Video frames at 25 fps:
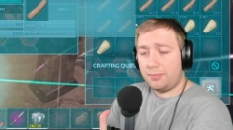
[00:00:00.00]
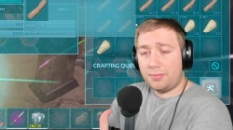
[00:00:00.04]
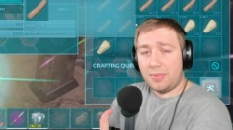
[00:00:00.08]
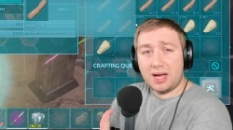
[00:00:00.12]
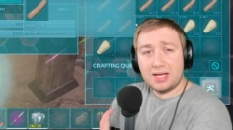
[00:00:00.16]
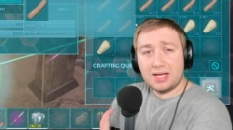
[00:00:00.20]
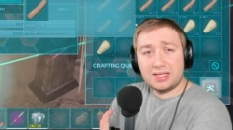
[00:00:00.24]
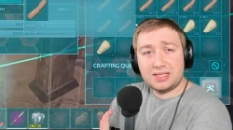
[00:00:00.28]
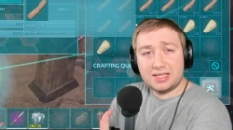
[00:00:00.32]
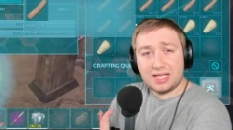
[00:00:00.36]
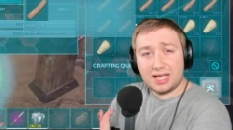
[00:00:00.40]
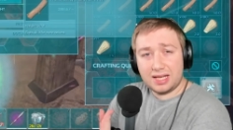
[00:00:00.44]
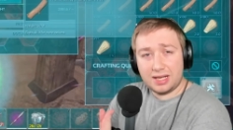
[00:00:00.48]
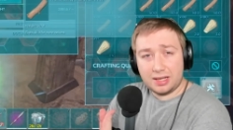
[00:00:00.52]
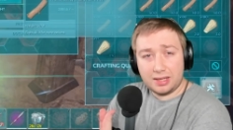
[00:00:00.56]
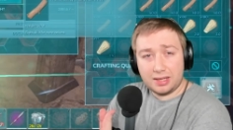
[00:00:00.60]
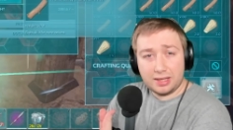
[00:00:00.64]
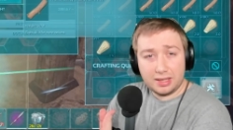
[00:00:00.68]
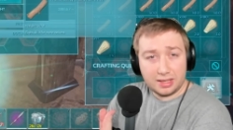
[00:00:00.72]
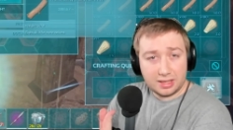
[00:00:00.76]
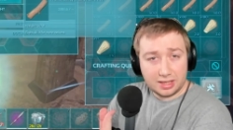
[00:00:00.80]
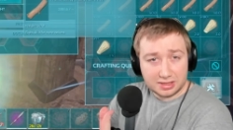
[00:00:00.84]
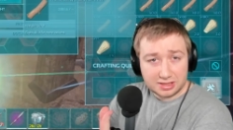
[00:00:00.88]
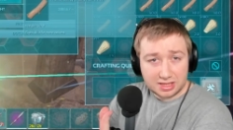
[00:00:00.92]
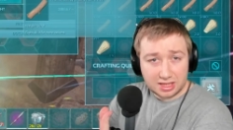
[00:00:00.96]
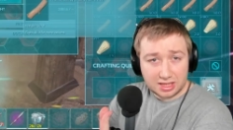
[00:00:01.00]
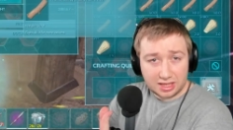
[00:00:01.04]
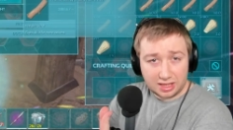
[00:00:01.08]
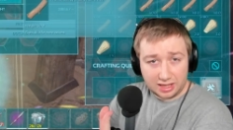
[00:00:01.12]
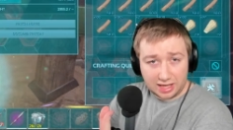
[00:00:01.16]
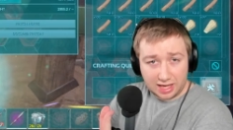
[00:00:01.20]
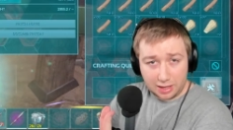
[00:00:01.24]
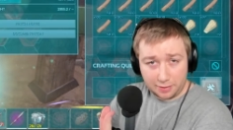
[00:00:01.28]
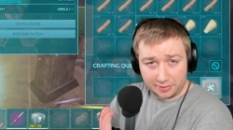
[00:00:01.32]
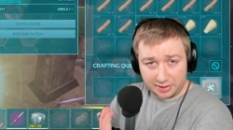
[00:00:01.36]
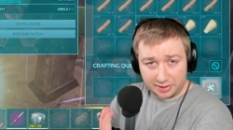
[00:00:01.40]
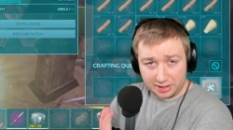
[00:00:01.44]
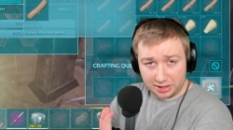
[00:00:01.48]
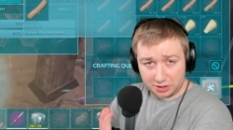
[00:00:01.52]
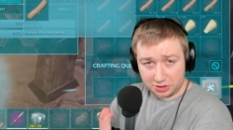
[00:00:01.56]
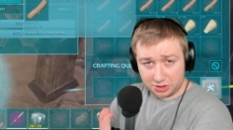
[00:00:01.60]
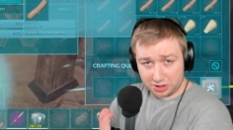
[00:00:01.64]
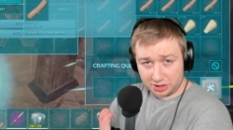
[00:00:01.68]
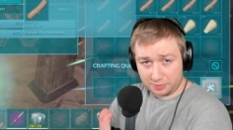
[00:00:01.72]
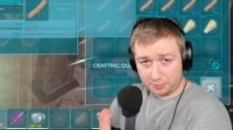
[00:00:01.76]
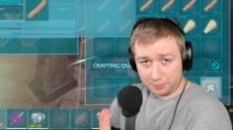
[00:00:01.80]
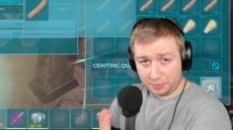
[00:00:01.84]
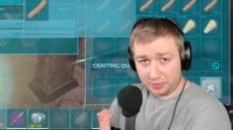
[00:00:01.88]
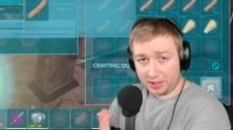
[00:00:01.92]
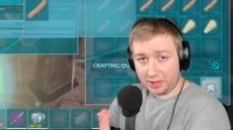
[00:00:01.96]
my sanity doesn't allow me to
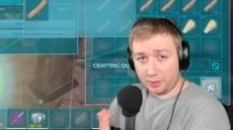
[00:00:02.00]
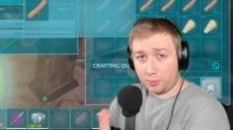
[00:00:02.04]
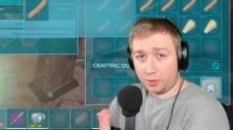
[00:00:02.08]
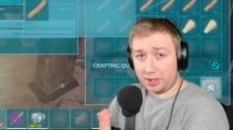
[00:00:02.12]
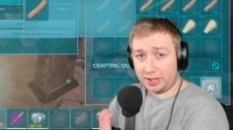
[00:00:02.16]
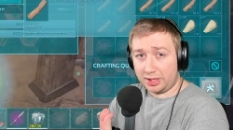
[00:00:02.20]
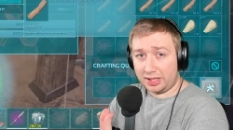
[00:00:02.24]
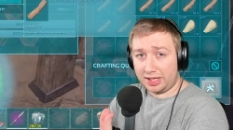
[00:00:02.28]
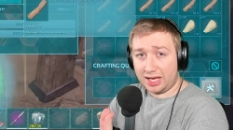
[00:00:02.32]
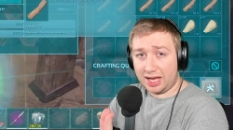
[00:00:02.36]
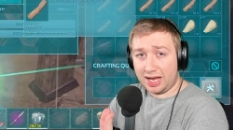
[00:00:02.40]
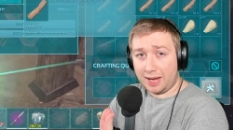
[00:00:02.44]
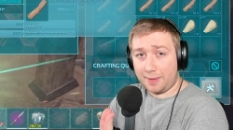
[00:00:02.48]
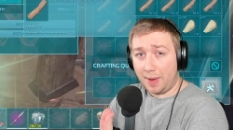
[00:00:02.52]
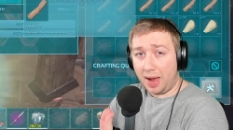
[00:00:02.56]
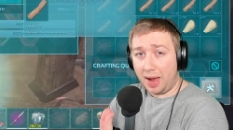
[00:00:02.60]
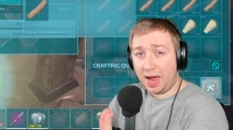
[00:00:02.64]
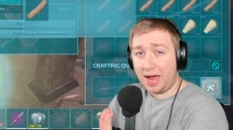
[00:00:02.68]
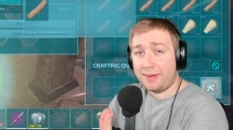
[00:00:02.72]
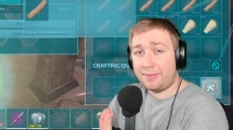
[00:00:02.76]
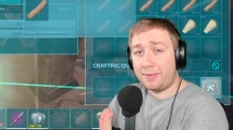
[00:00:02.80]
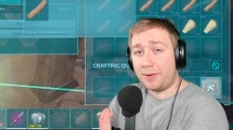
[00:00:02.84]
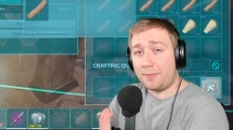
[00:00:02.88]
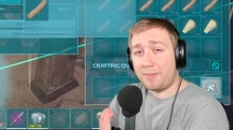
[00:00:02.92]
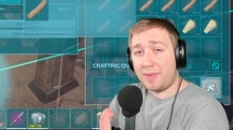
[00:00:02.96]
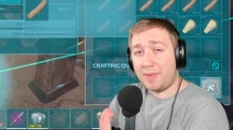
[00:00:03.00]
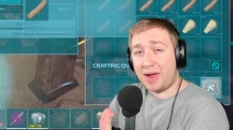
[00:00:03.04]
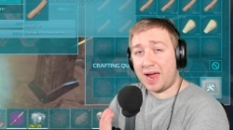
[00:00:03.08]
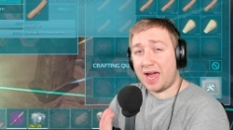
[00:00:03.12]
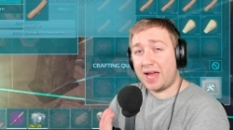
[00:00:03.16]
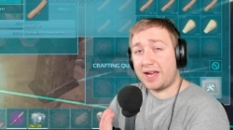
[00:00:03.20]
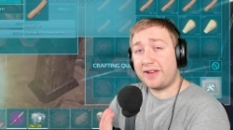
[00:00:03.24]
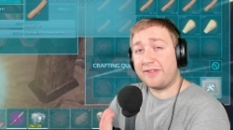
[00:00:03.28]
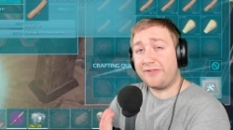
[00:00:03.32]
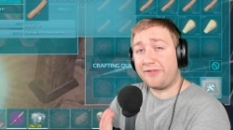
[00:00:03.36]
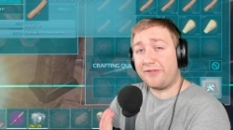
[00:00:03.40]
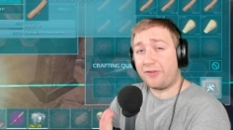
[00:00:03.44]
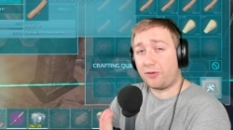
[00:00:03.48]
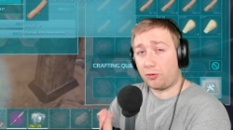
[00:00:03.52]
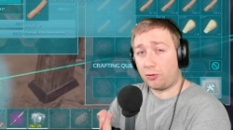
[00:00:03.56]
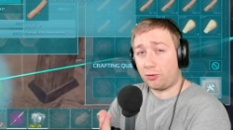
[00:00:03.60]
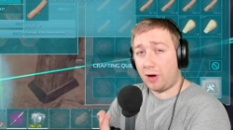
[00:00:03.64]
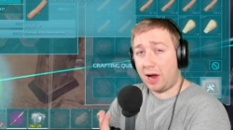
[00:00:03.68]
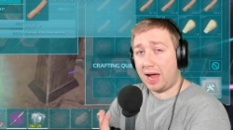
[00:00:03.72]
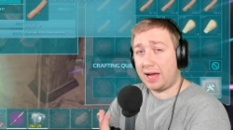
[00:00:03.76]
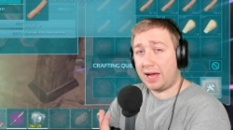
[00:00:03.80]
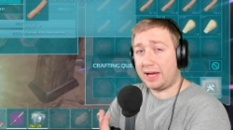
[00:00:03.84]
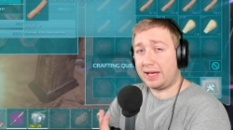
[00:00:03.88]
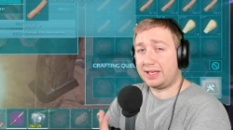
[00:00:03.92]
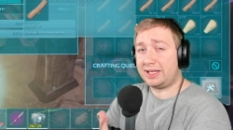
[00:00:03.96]
just play one game. I am a man of
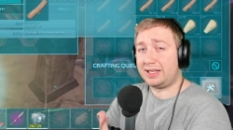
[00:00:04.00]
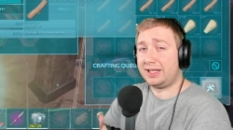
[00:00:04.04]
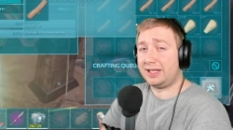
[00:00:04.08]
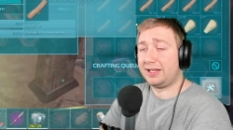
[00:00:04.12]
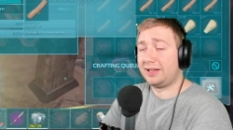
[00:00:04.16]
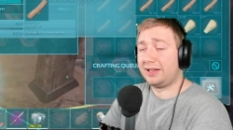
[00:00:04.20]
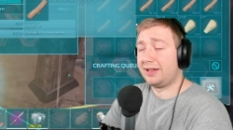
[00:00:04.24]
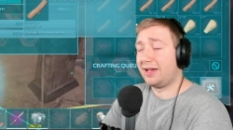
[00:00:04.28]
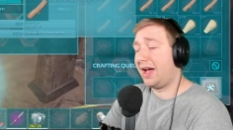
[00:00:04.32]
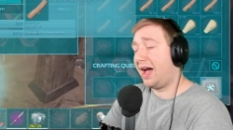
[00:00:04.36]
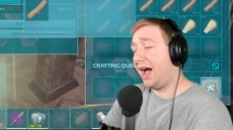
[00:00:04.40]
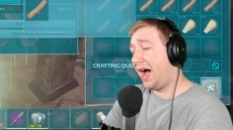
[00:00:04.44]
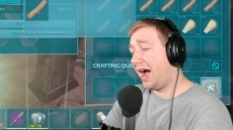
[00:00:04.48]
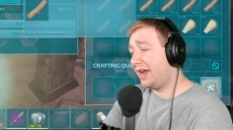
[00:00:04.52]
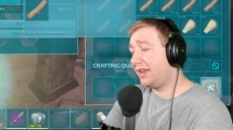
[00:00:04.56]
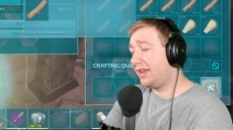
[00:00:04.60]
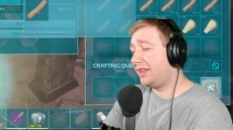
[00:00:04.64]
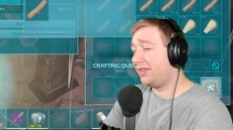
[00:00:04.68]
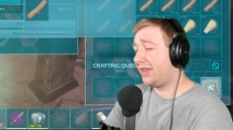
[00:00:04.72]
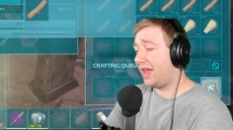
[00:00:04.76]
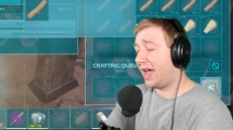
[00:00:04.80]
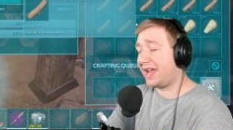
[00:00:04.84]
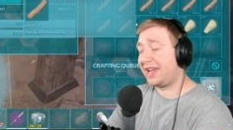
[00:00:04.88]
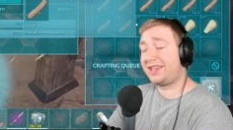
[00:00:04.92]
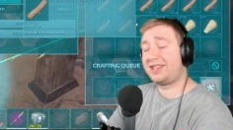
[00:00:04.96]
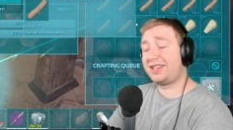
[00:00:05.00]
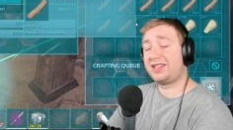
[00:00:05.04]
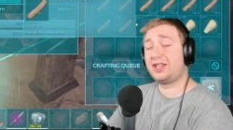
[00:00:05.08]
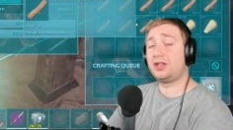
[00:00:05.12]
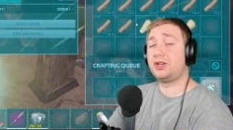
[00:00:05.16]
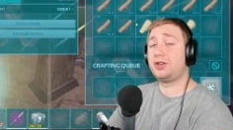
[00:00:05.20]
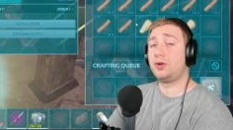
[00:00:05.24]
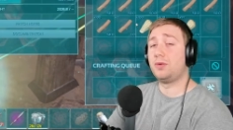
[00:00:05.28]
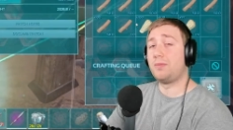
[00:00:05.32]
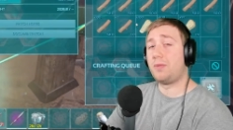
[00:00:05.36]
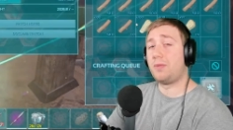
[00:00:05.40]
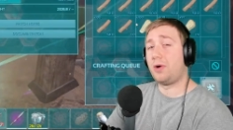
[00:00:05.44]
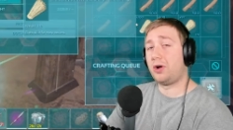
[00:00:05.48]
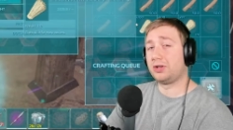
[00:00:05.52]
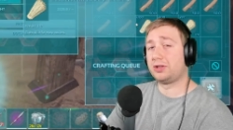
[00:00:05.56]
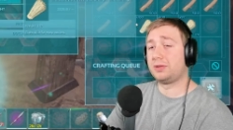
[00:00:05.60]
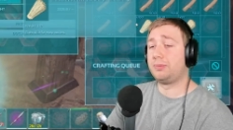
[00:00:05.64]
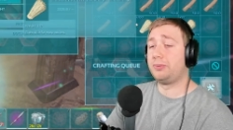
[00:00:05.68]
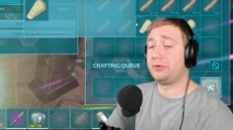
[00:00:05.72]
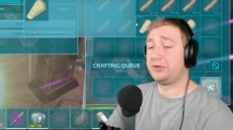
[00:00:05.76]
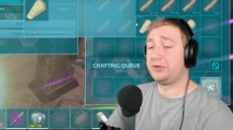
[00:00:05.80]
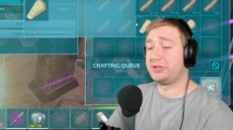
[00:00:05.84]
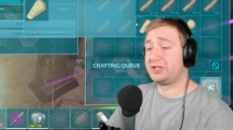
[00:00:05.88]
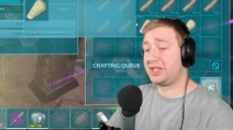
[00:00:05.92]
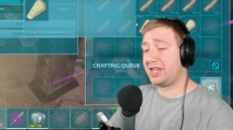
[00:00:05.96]
variety. I like to do
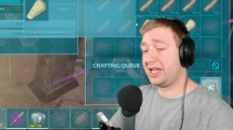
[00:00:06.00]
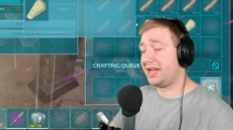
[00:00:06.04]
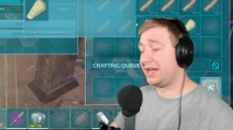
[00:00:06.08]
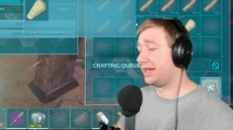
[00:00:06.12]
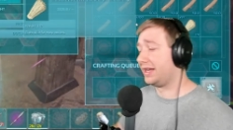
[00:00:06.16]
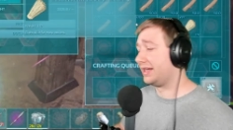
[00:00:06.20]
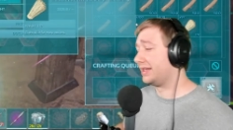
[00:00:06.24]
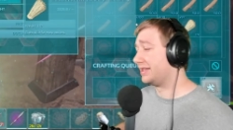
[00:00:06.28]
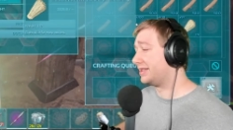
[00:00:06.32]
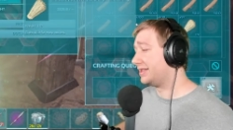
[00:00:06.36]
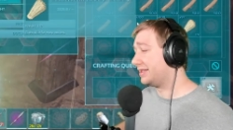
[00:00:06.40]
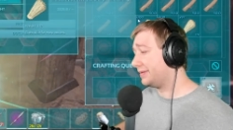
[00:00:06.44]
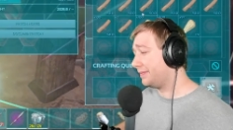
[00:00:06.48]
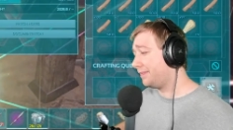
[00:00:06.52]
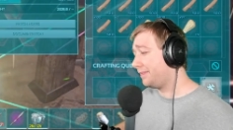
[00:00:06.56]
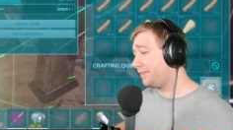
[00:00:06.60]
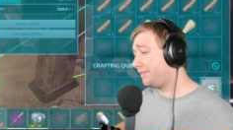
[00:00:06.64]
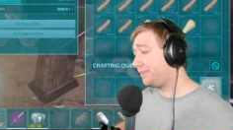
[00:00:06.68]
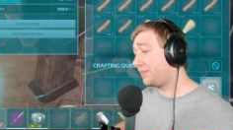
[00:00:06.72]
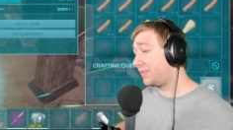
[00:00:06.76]
multiple things.